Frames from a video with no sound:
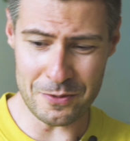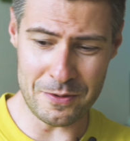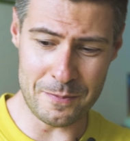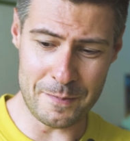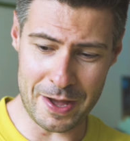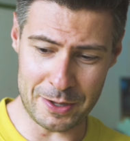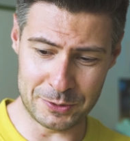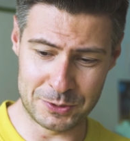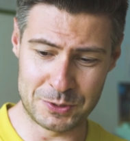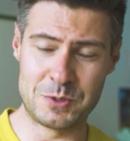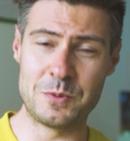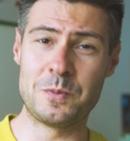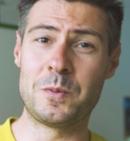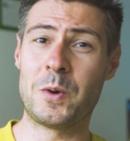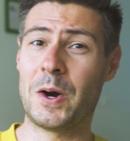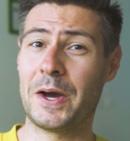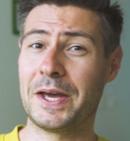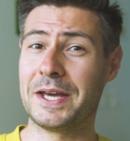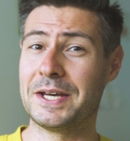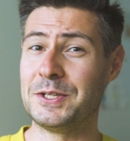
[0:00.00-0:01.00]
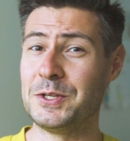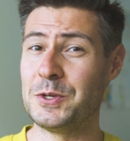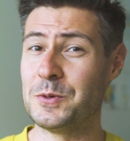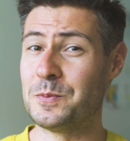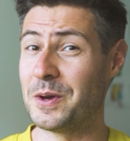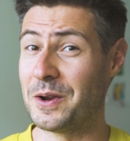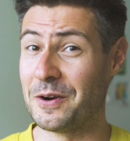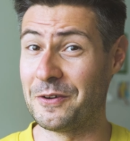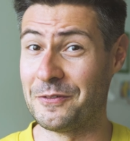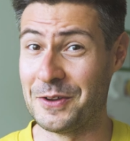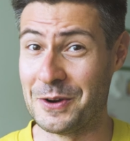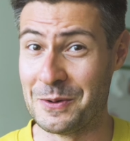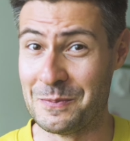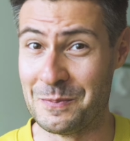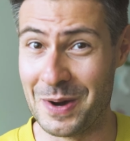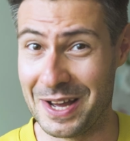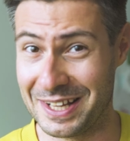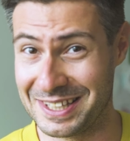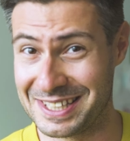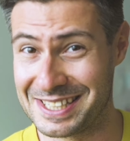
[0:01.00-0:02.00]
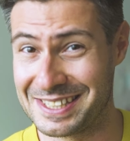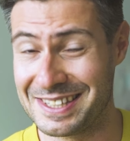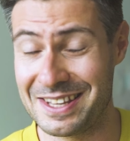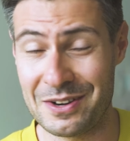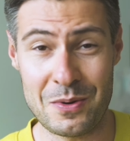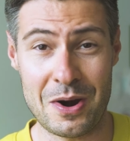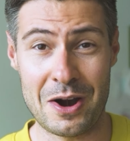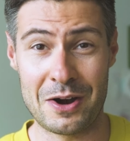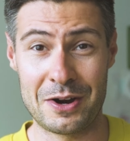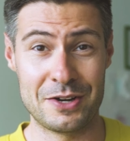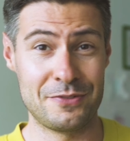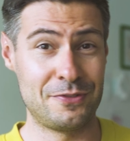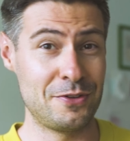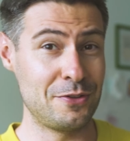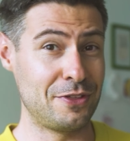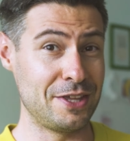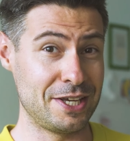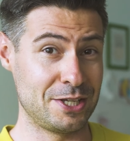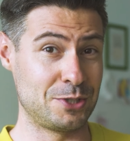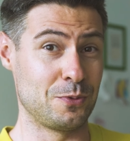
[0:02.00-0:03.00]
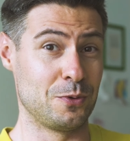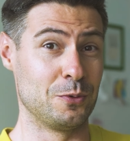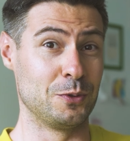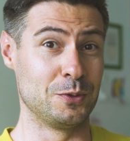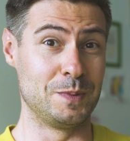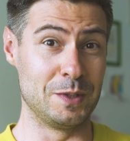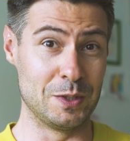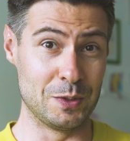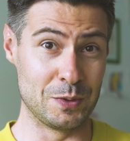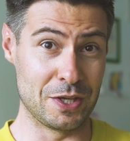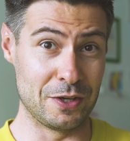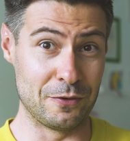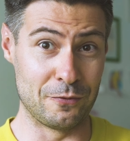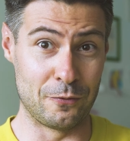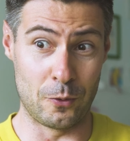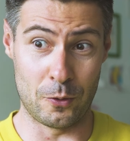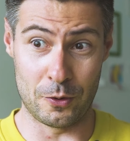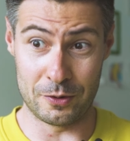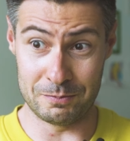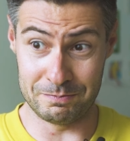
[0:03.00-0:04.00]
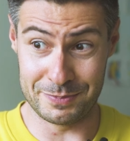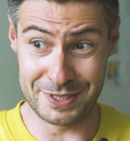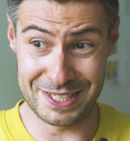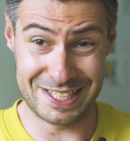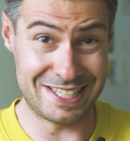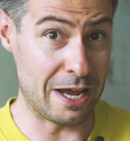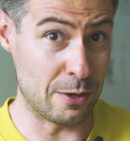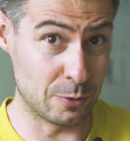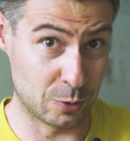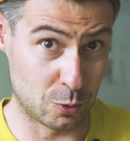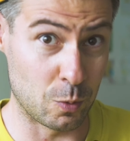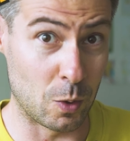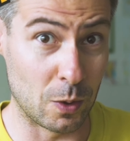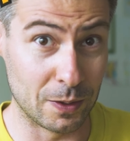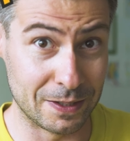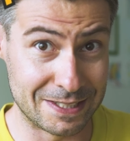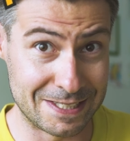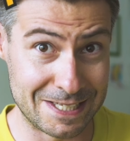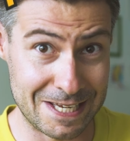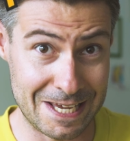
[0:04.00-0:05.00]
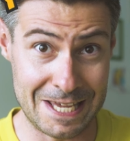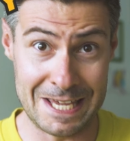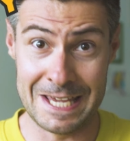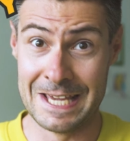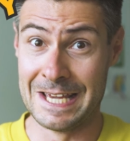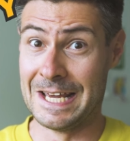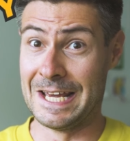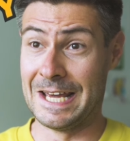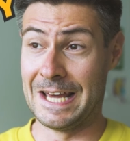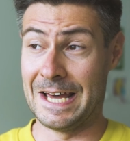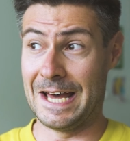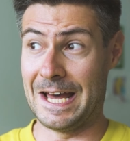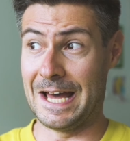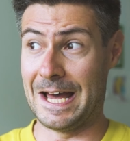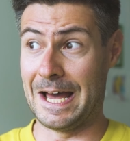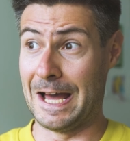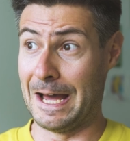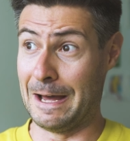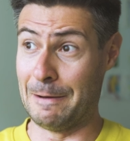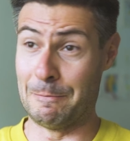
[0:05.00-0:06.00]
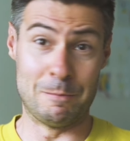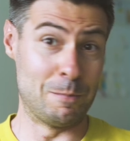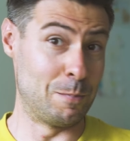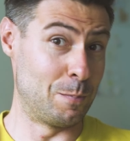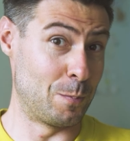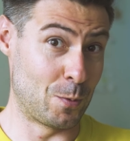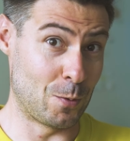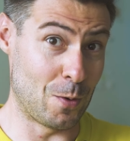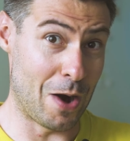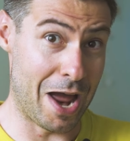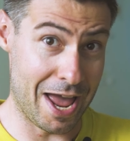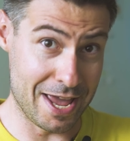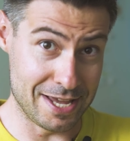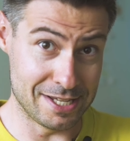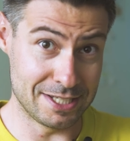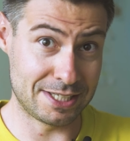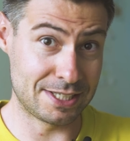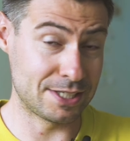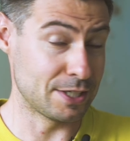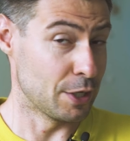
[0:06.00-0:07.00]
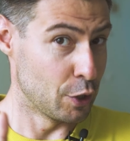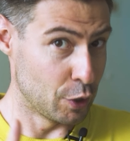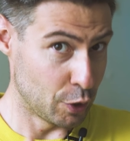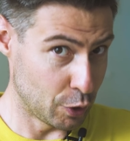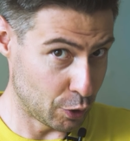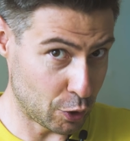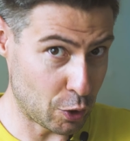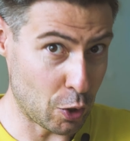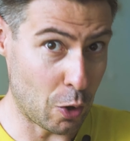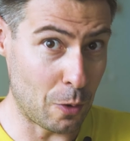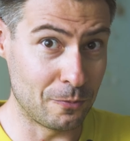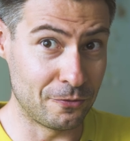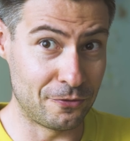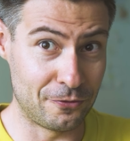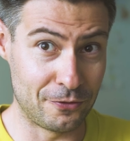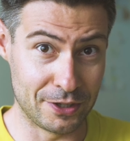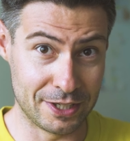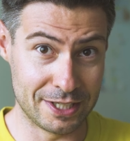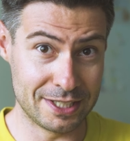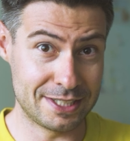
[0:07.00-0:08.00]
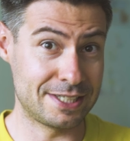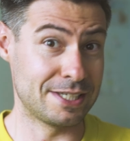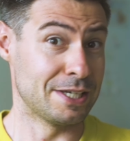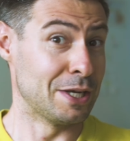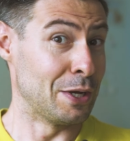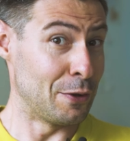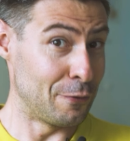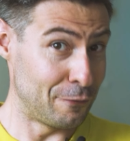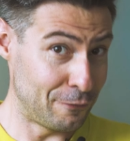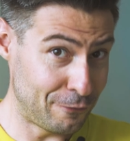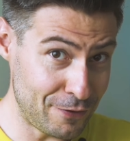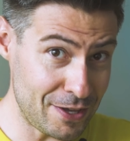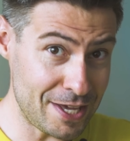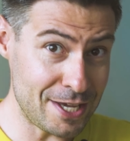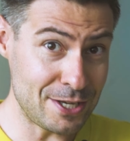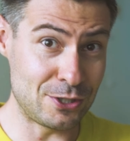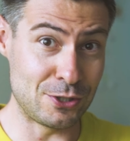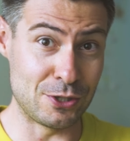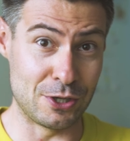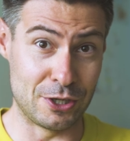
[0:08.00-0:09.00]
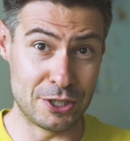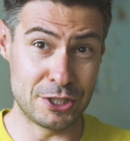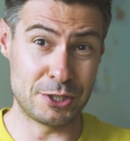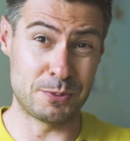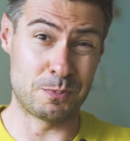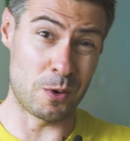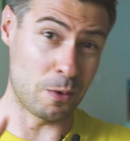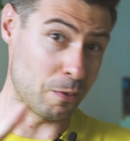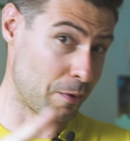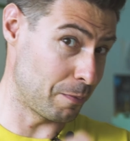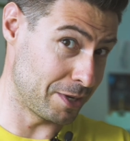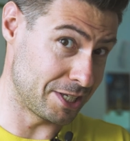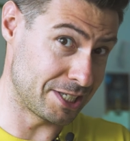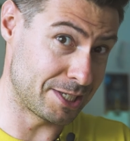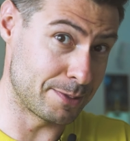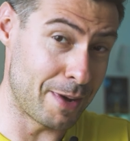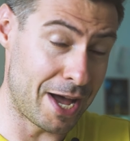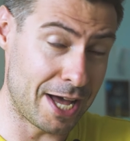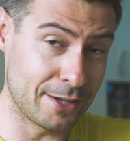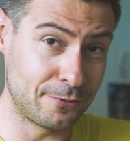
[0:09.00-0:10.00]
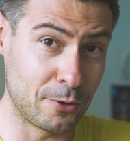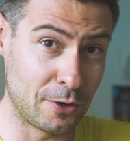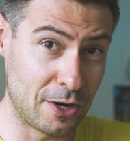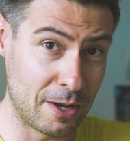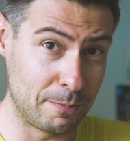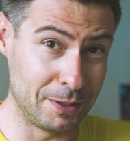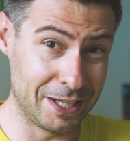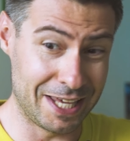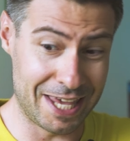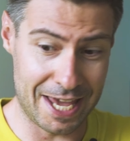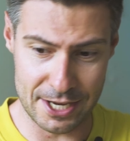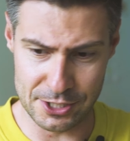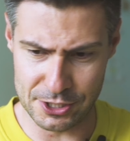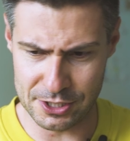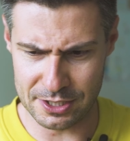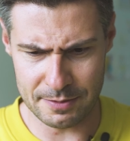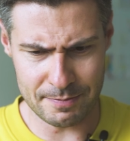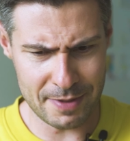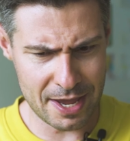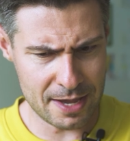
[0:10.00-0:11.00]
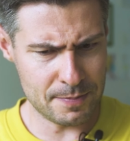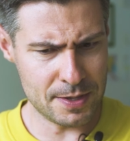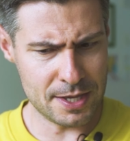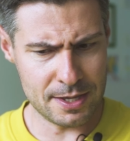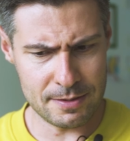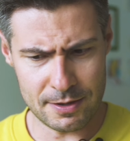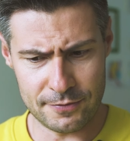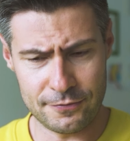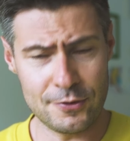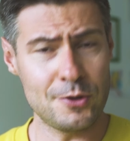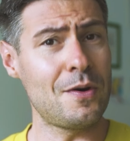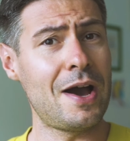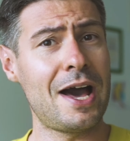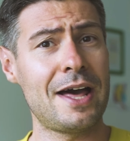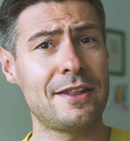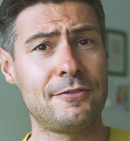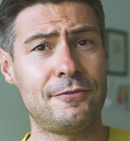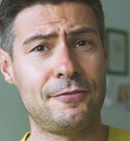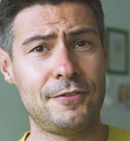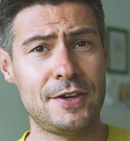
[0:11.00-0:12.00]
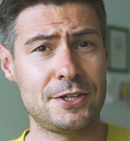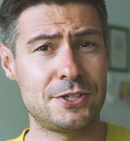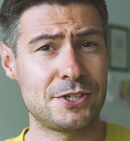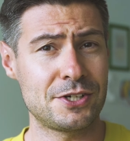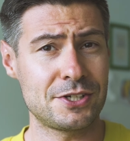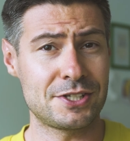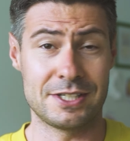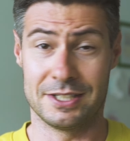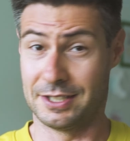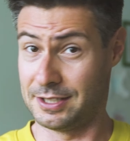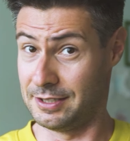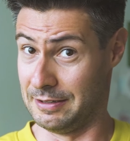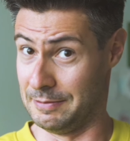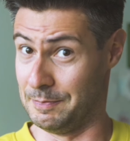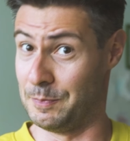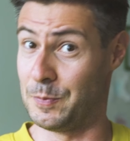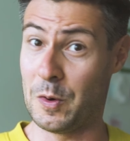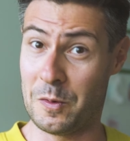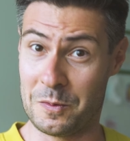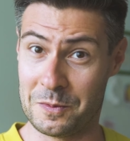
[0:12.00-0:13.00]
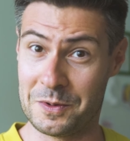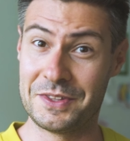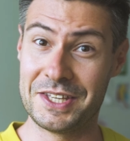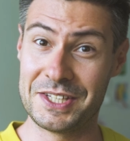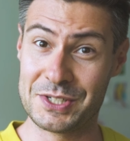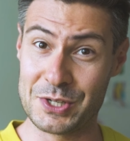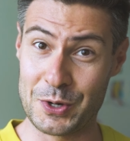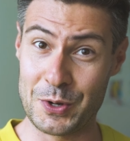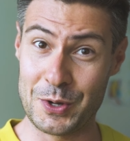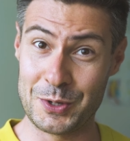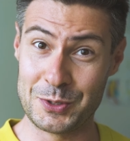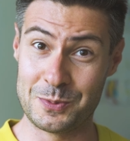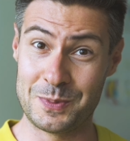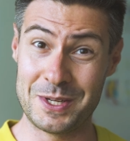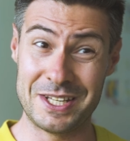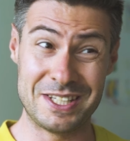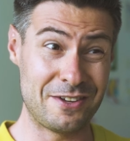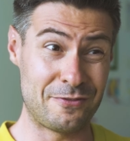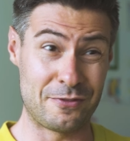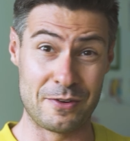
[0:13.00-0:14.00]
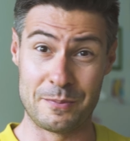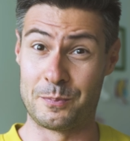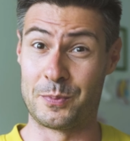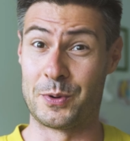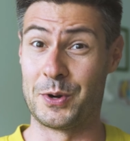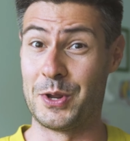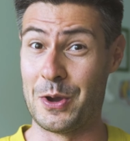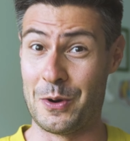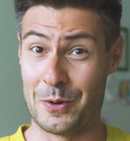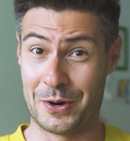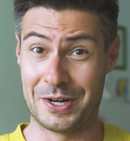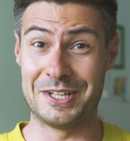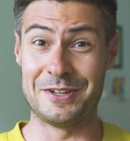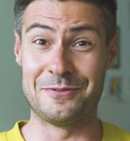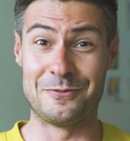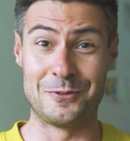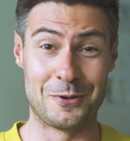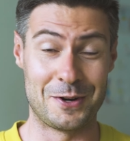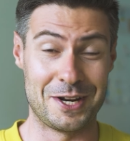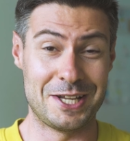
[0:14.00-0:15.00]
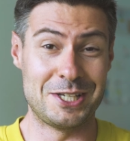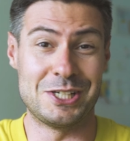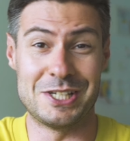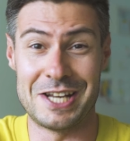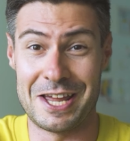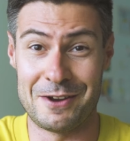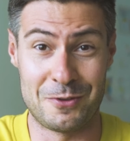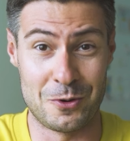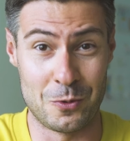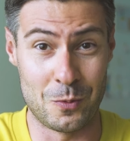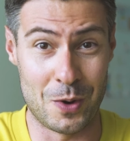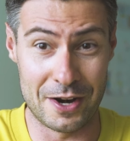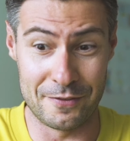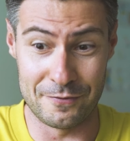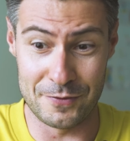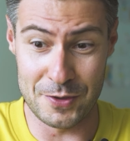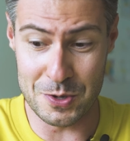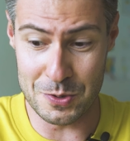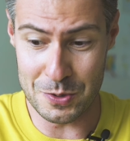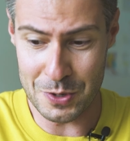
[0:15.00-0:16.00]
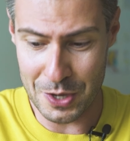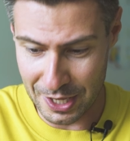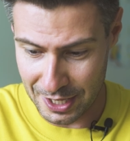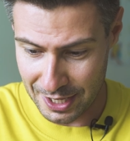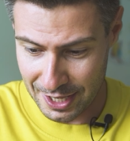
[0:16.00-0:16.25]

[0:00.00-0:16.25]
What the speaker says: are about to buy a new pair of earbuds, there are a few things we would be looking for: sound quality, price, comfort, features, probably smartphone application, and maybe a few other features, and probably these are going to be in different priority for each and every one of you.